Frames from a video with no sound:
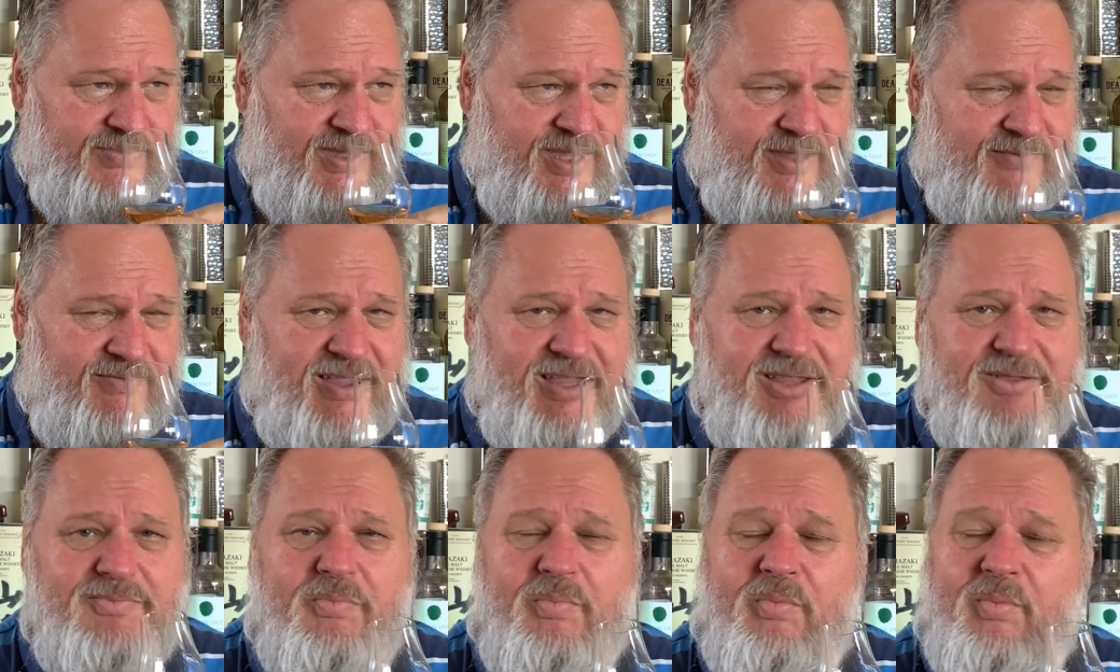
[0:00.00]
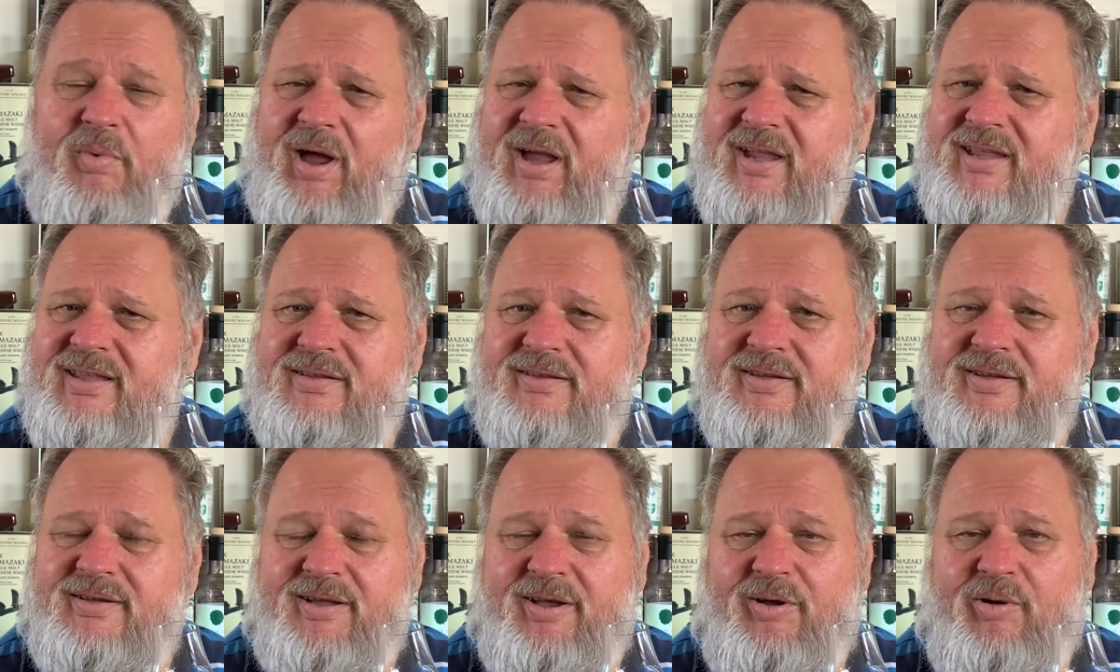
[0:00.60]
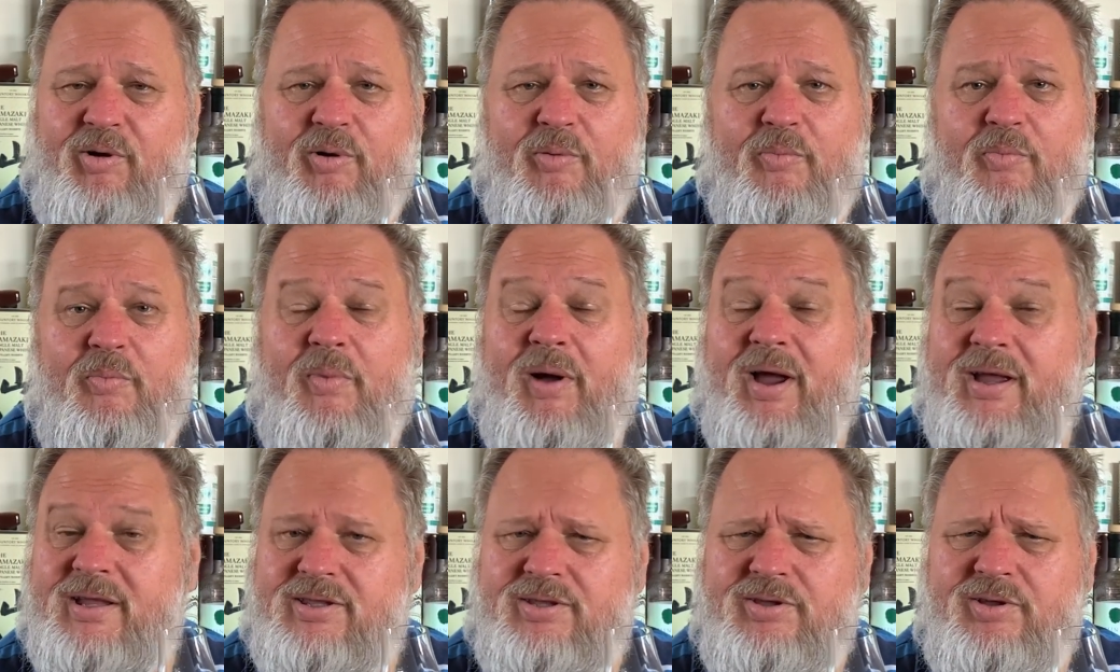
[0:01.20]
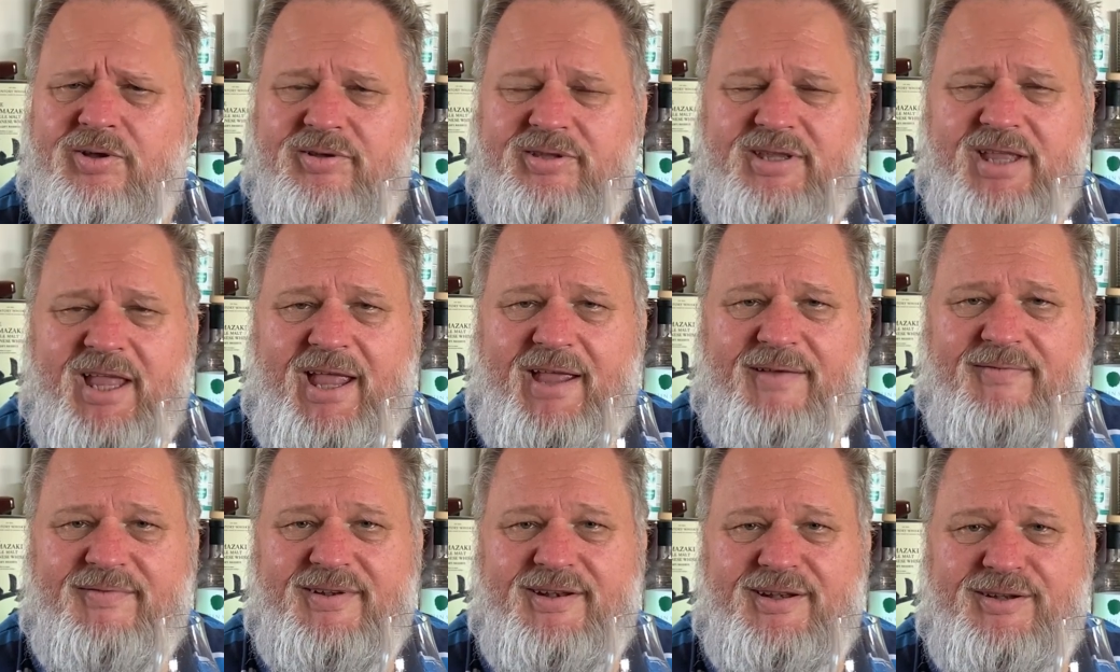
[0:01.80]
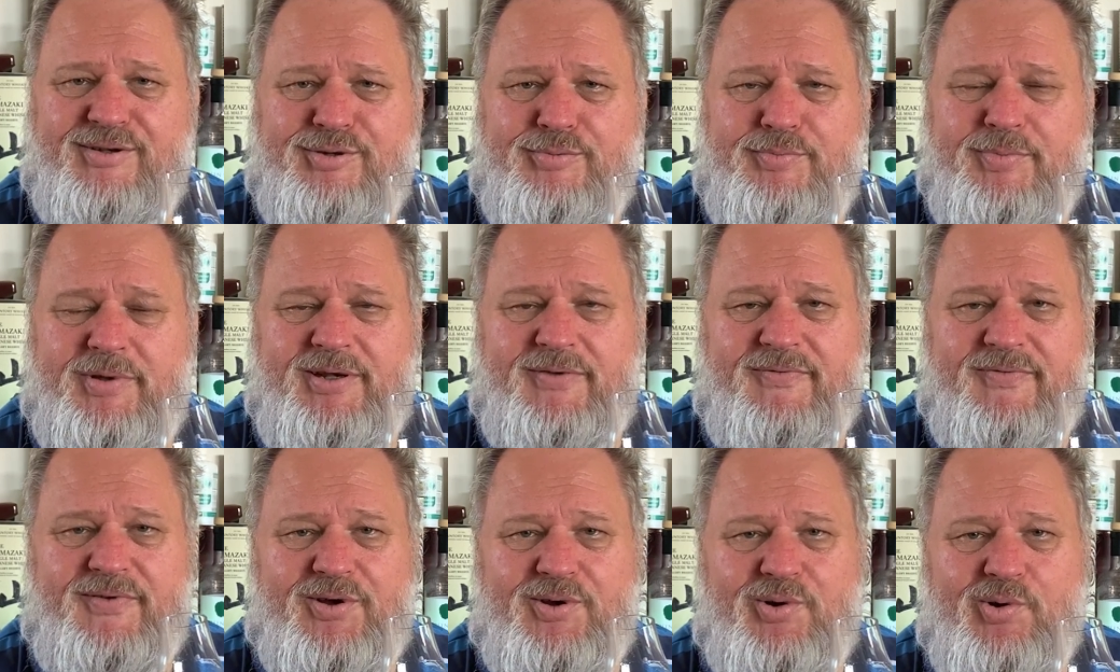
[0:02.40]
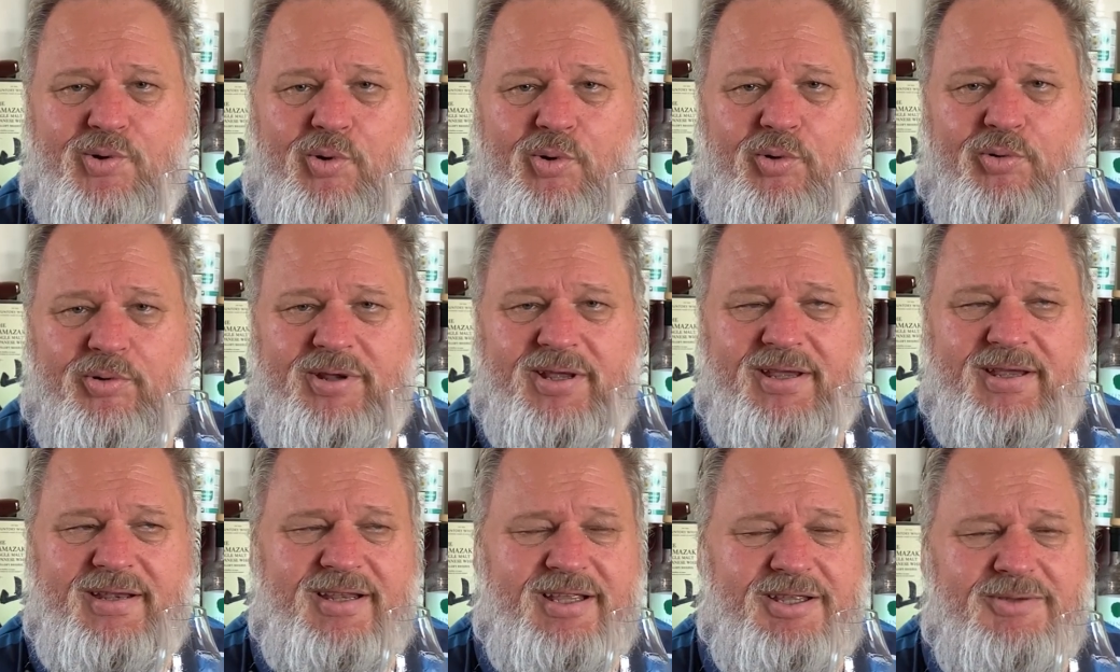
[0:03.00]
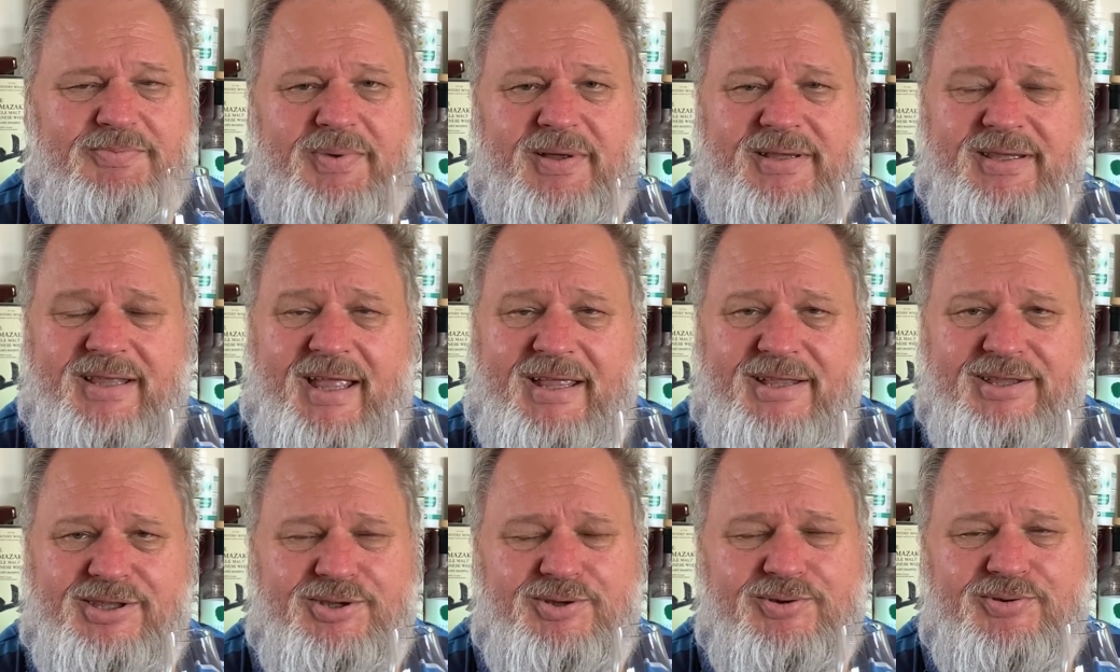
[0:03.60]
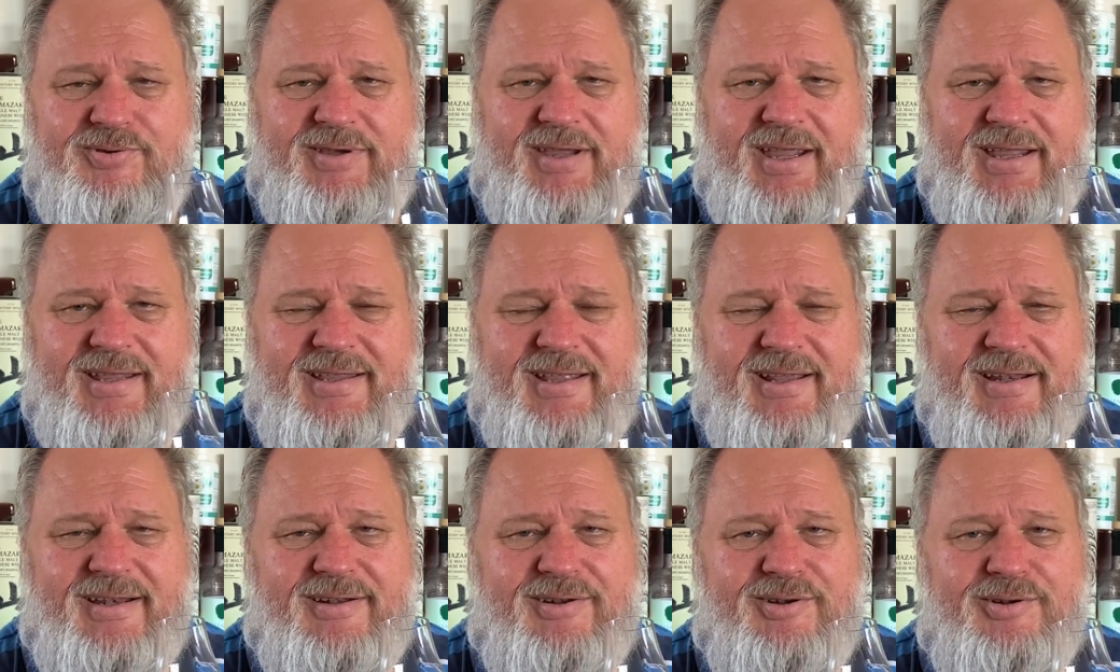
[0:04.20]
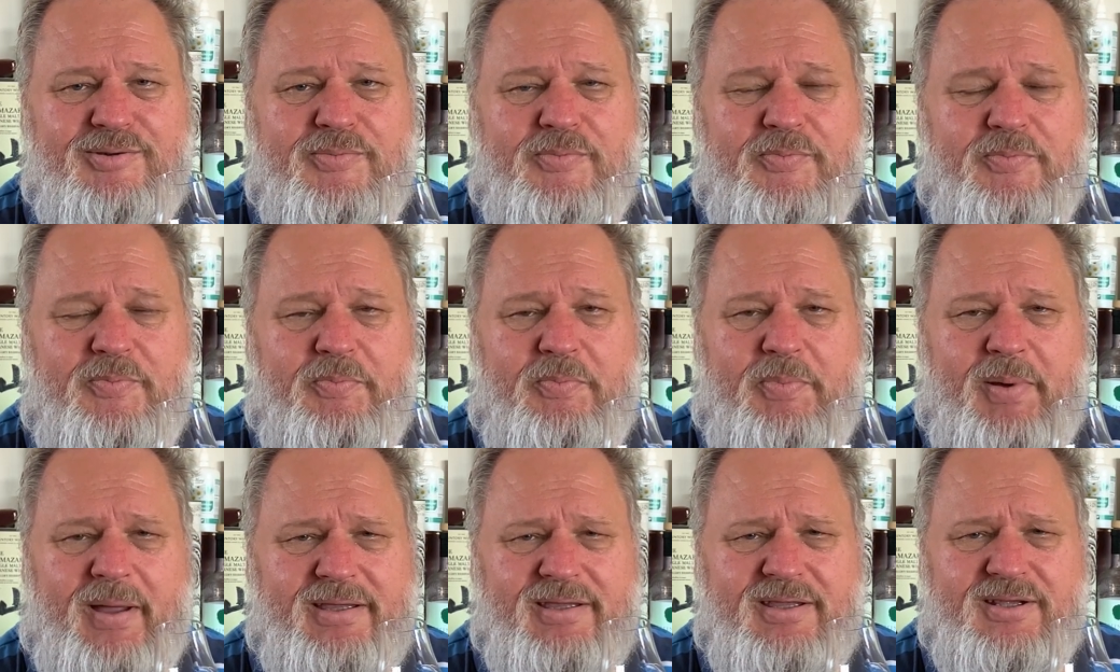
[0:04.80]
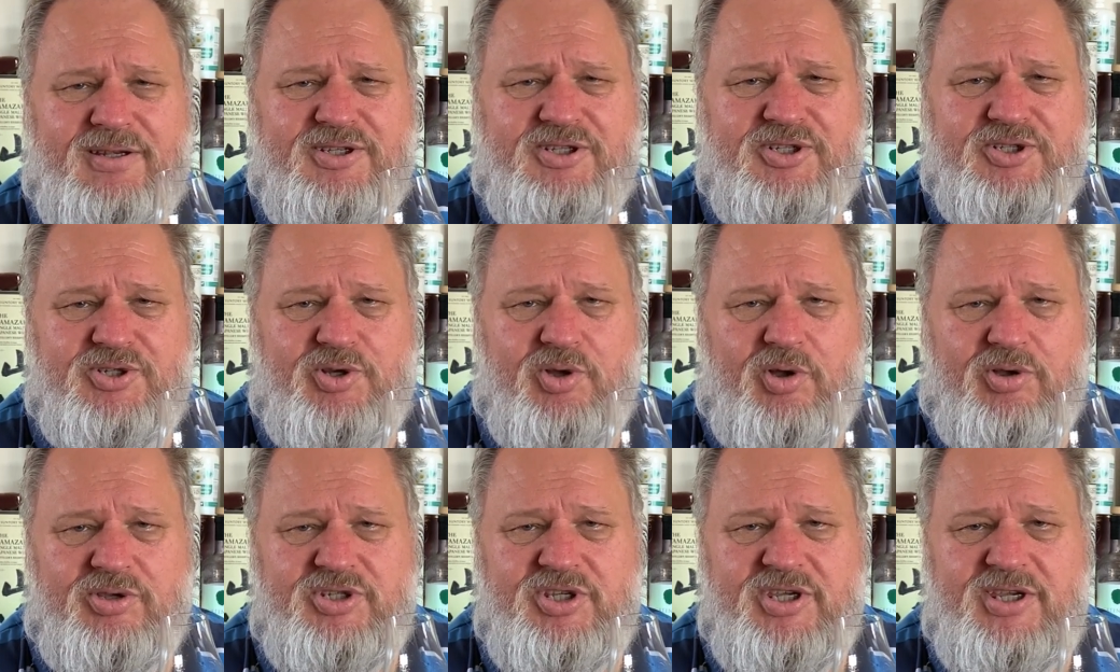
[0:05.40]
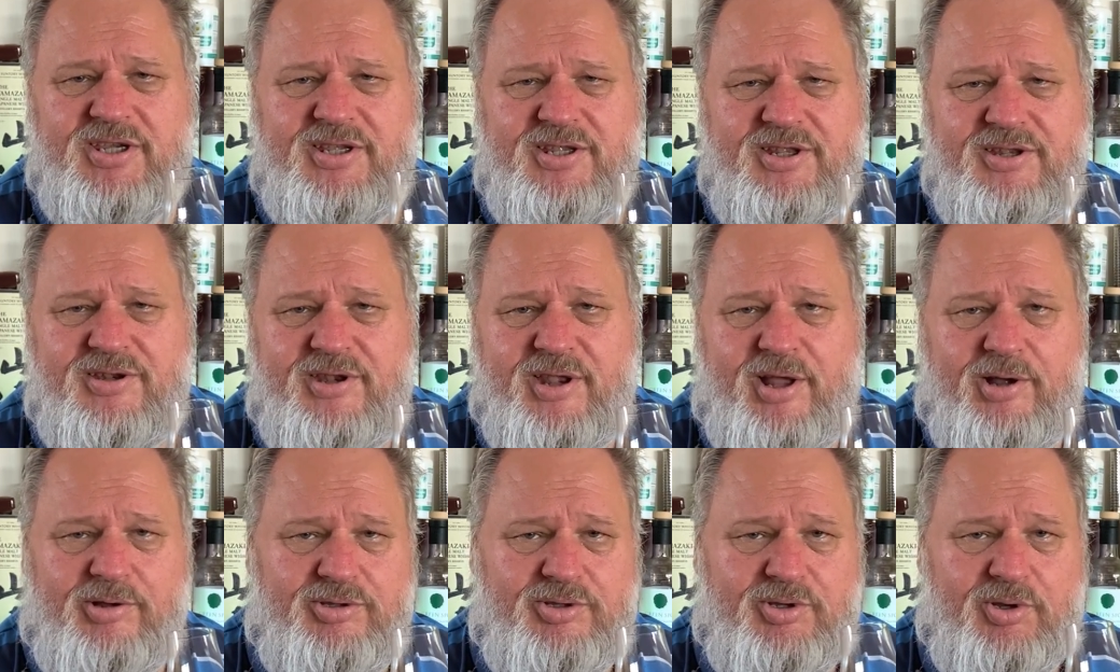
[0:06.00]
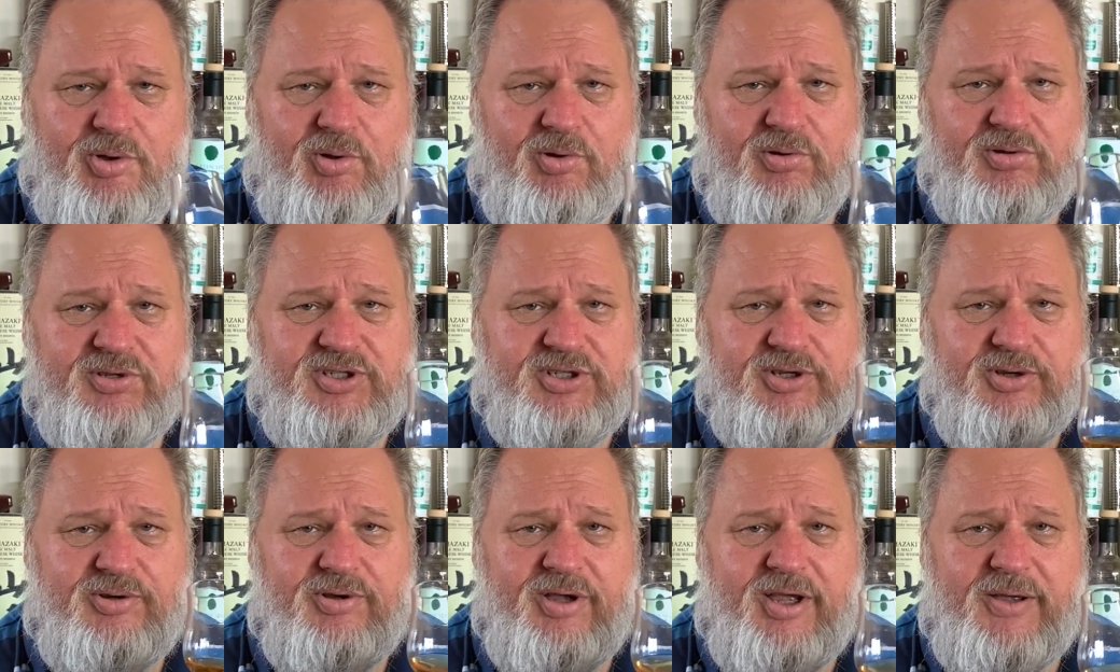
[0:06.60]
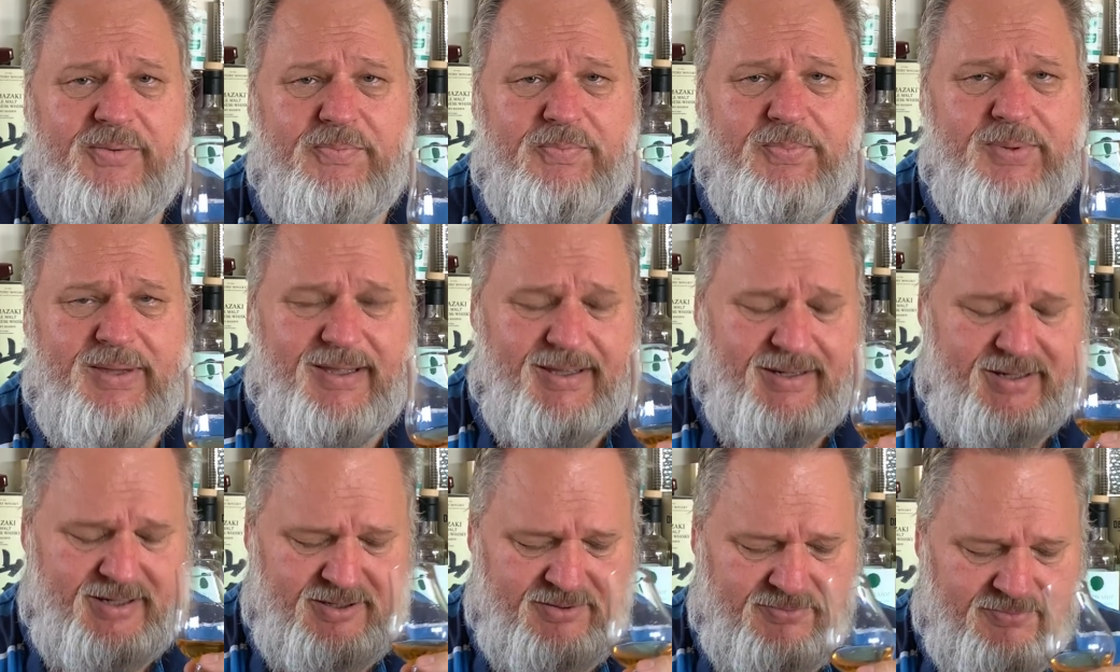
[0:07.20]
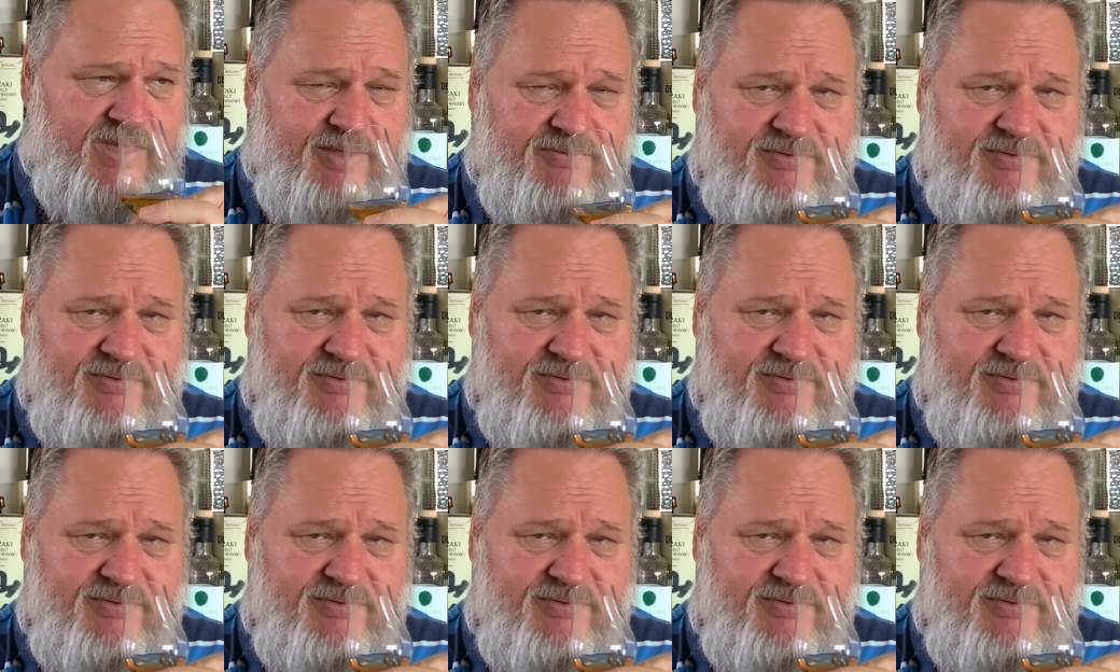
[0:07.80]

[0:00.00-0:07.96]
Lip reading: that might or might not have a little bit of a corn in it, but I do get a little butterscotchy note also appearing.